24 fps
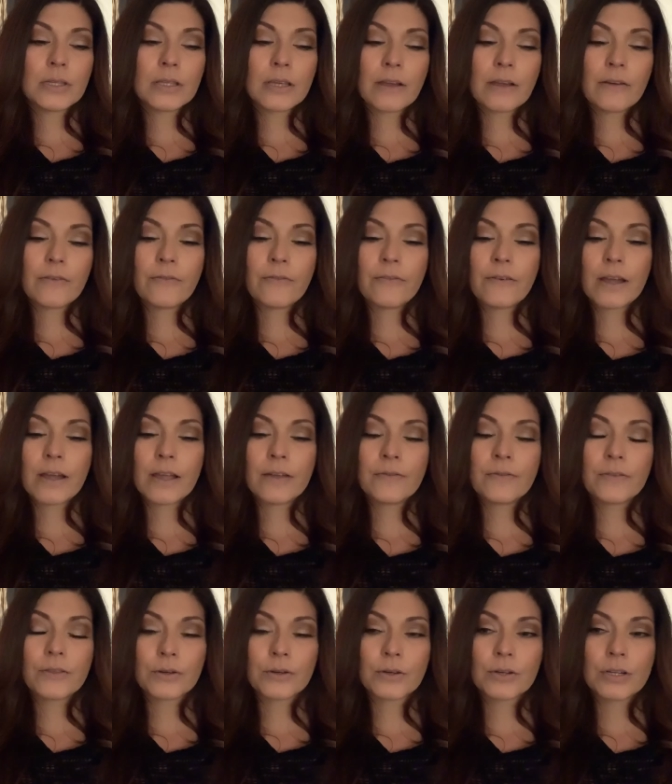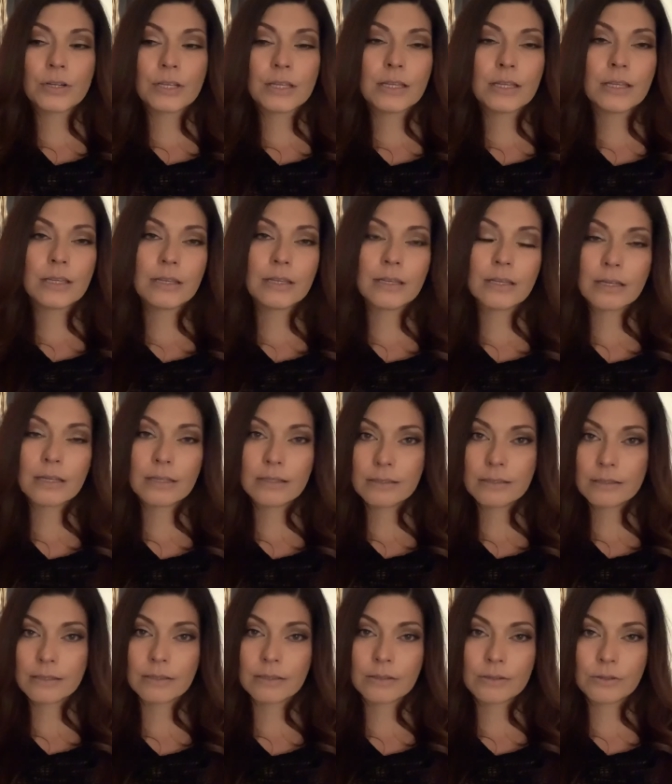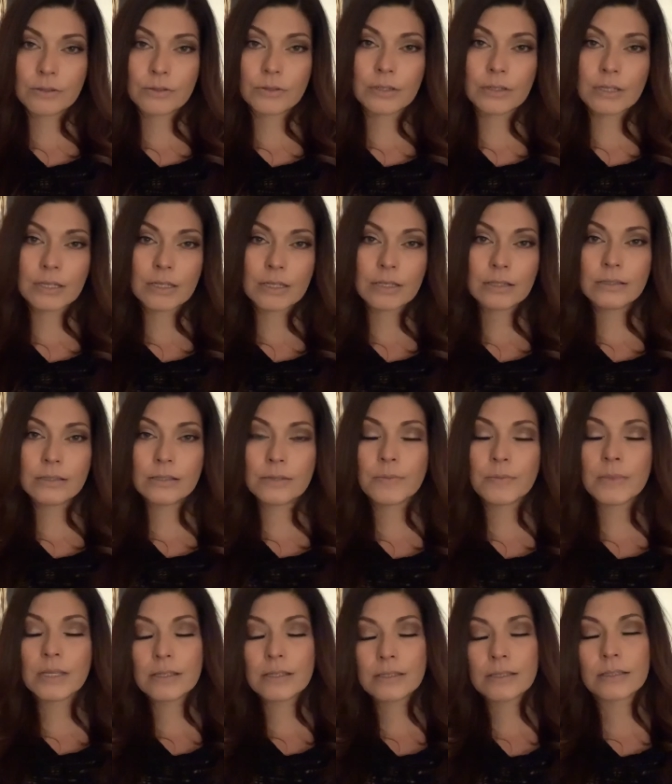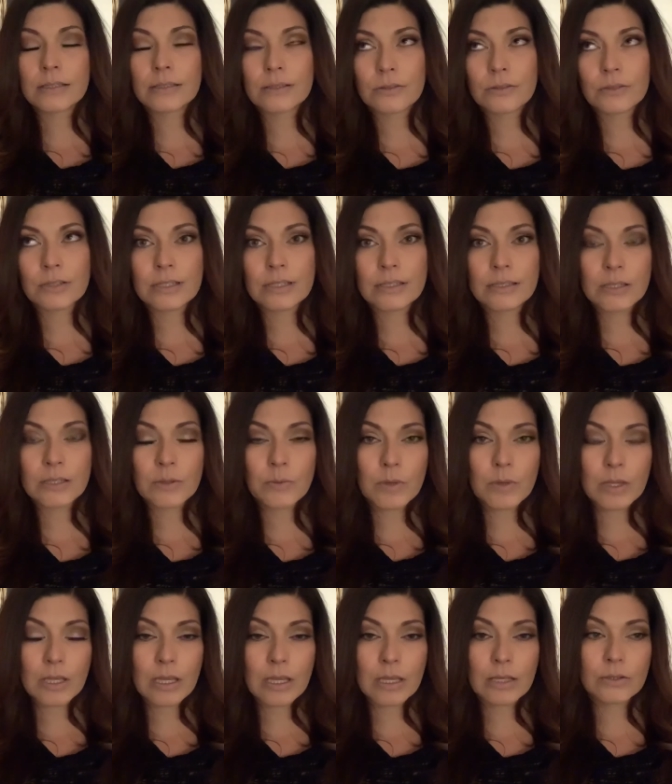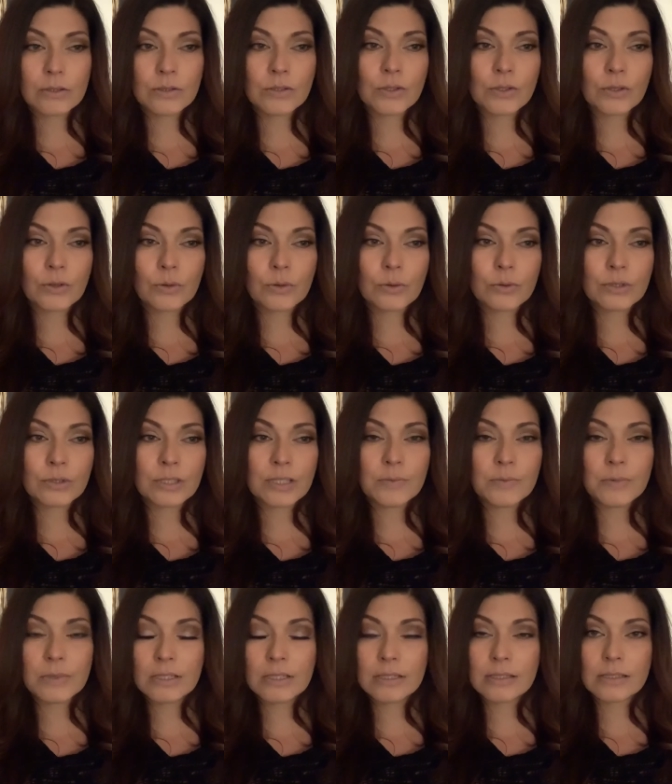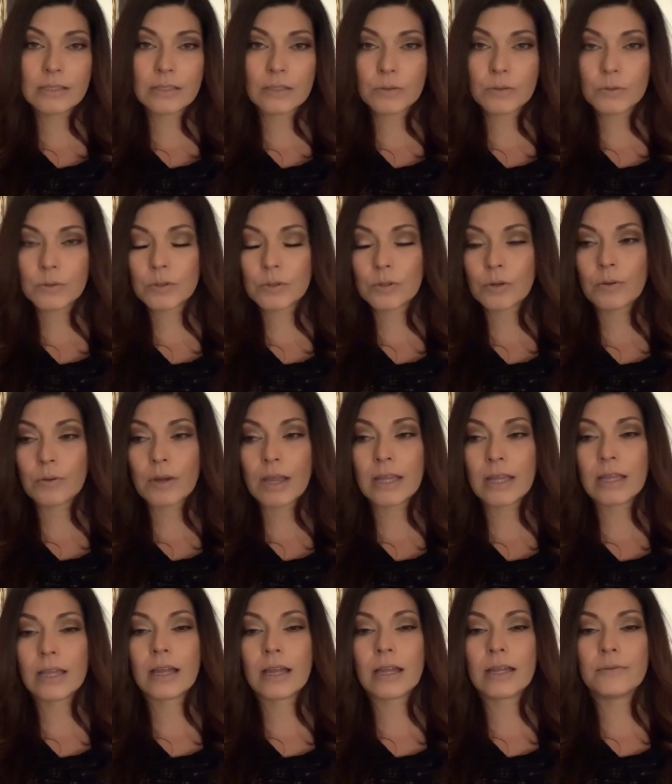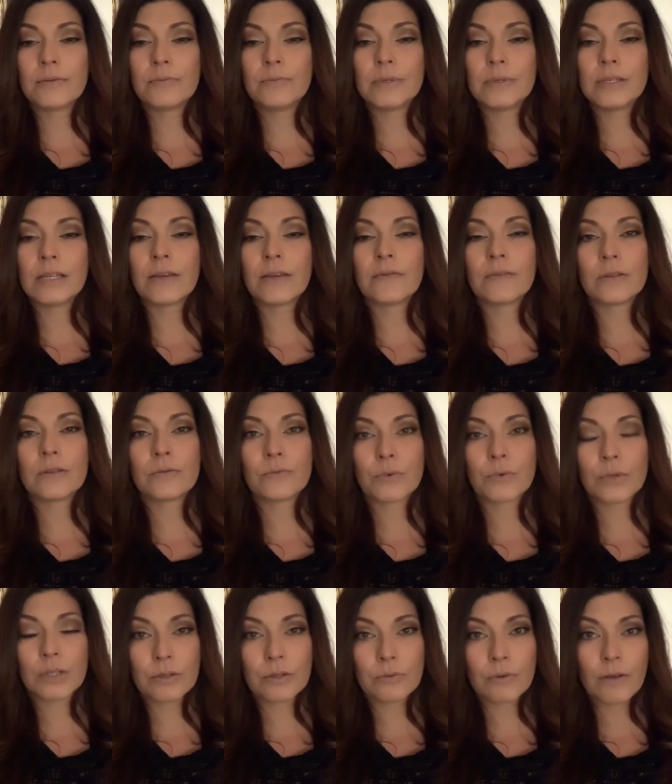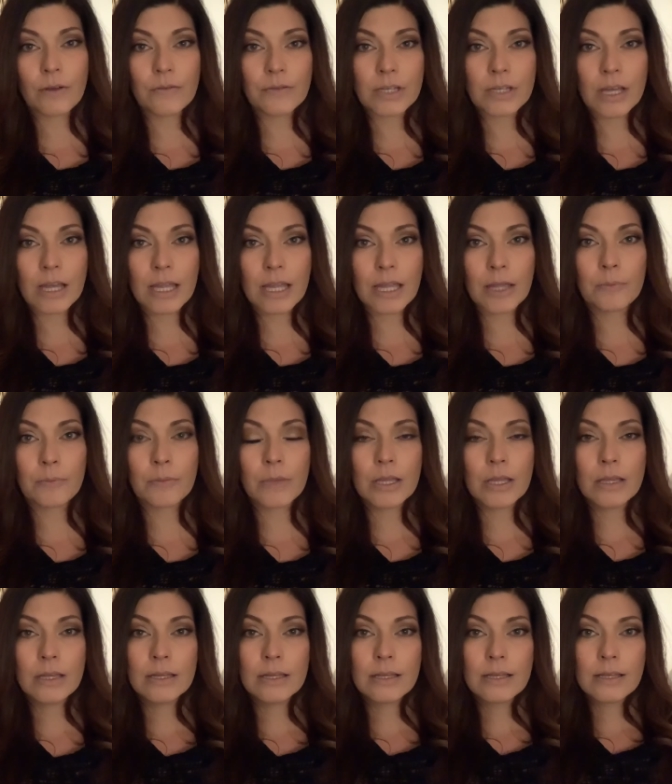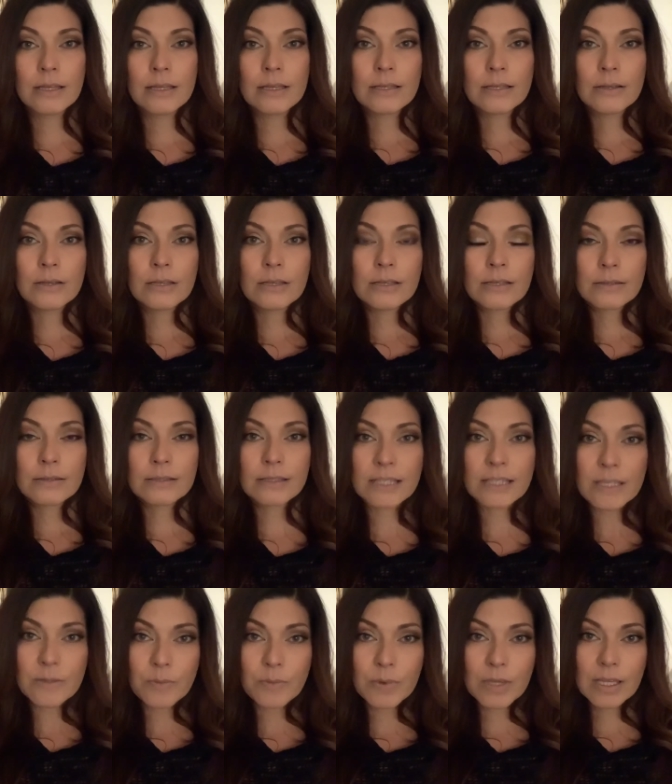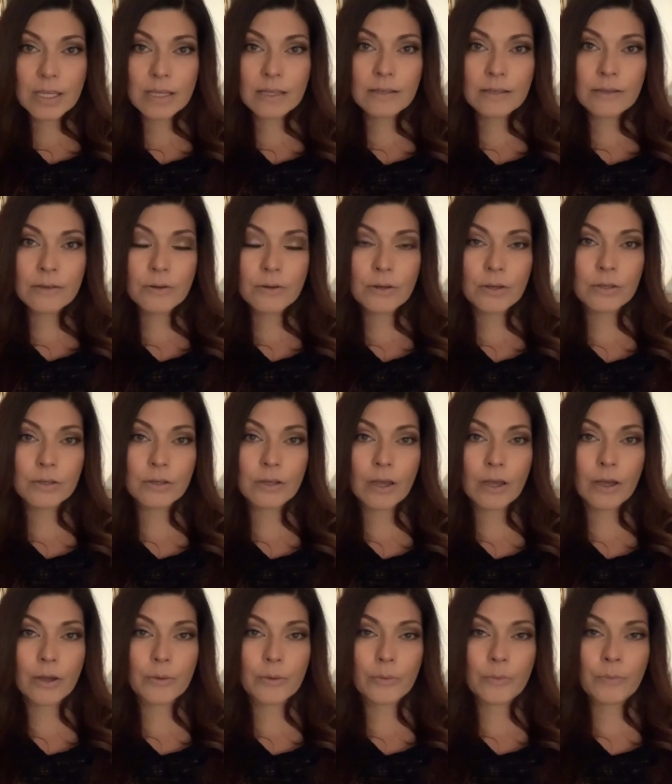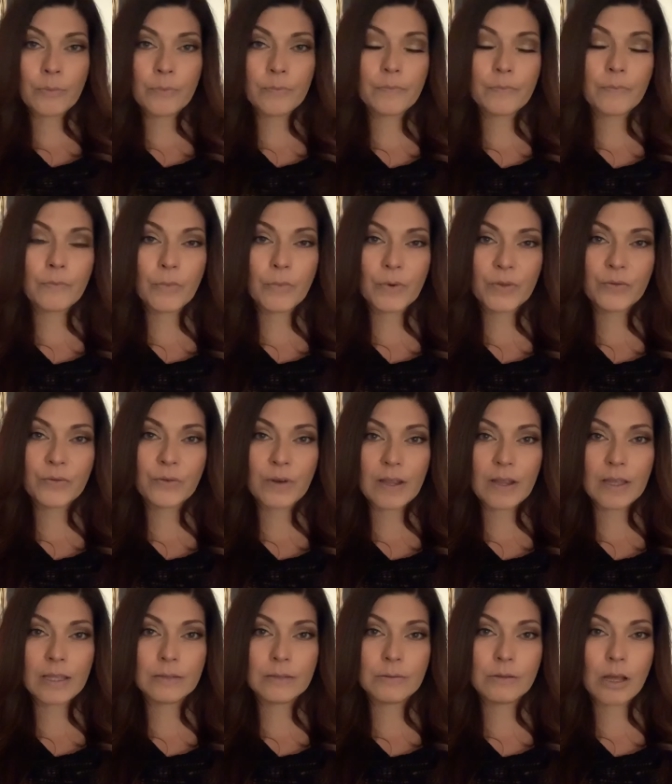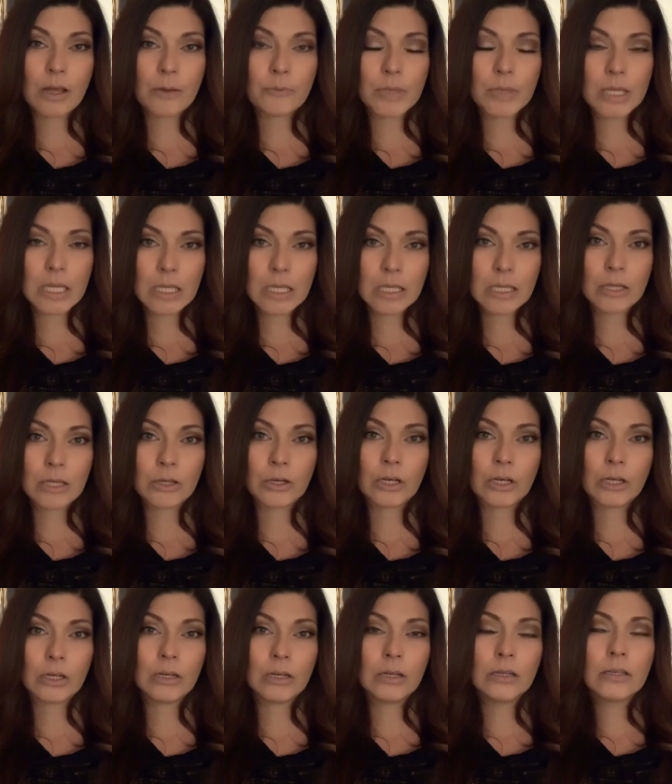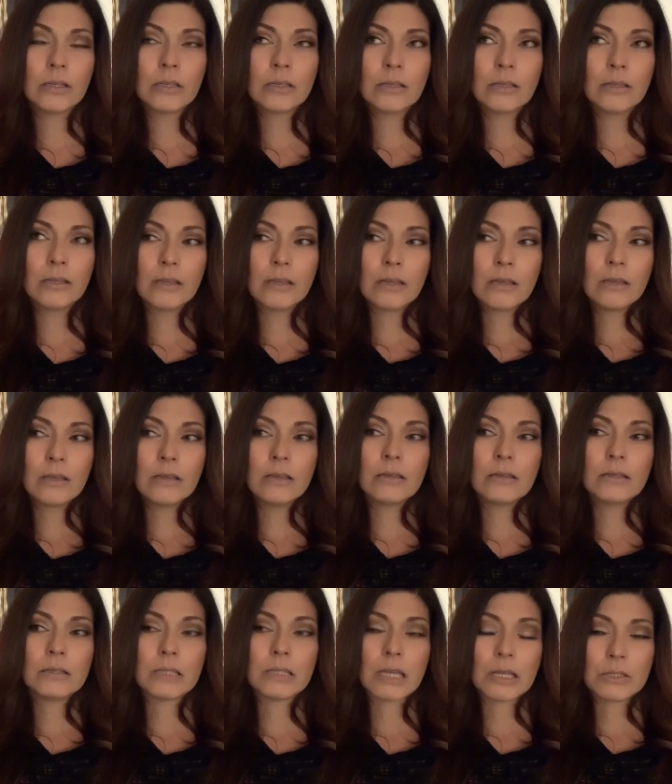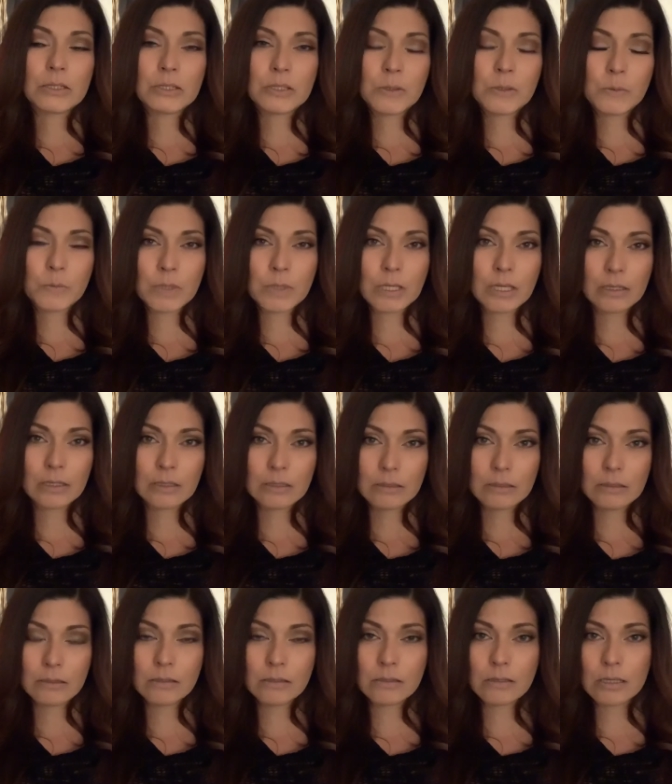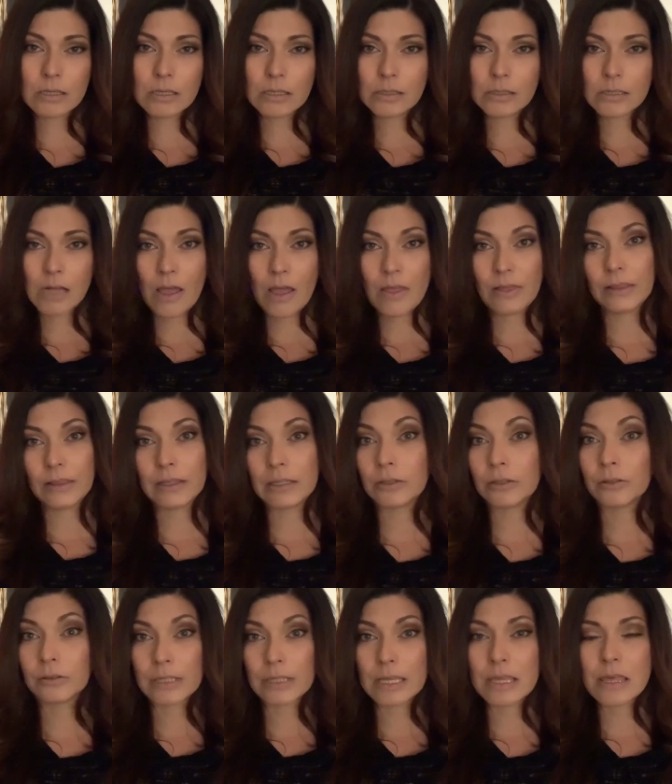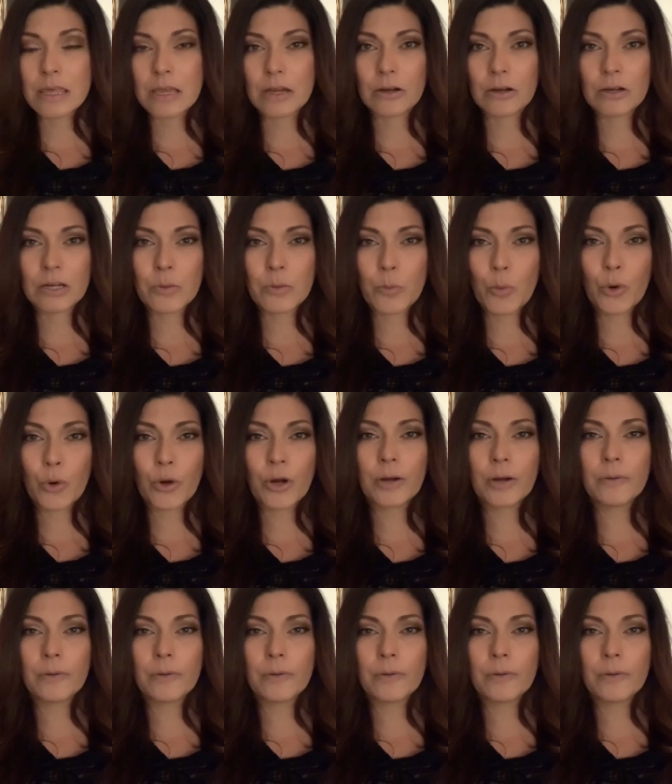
like 5.30 and 6.30. To me, 6.30 sleeping in, so sleeping to 6 was all right. I've been having really rough time sleeping um, with Fred, not being here. Not just because he's not literally there anymore,